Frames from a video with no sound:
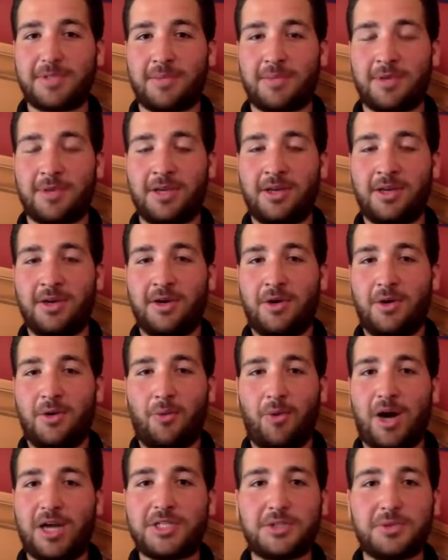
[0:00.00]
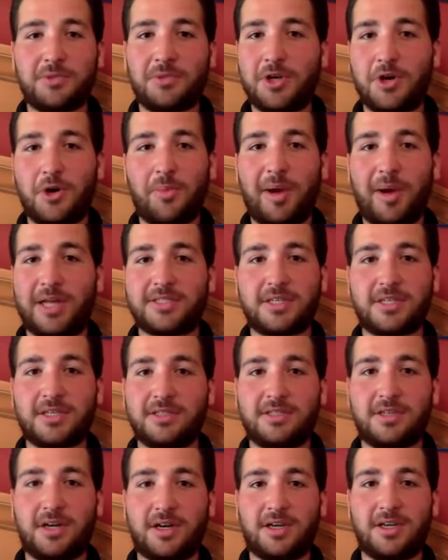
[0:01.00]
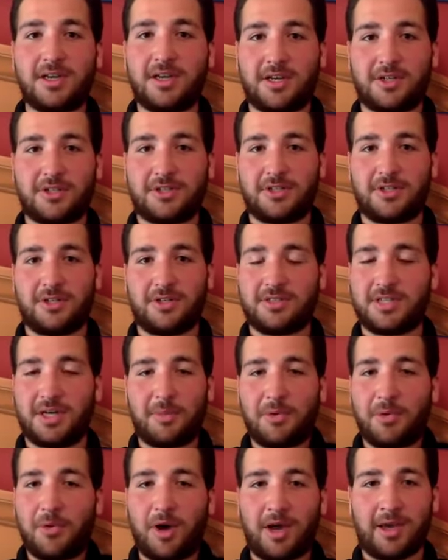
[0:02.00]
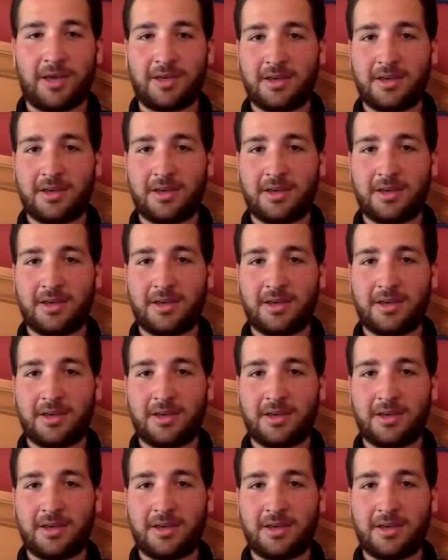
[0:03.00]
I mean, why should we go back to Kentucky next year? Tell me why.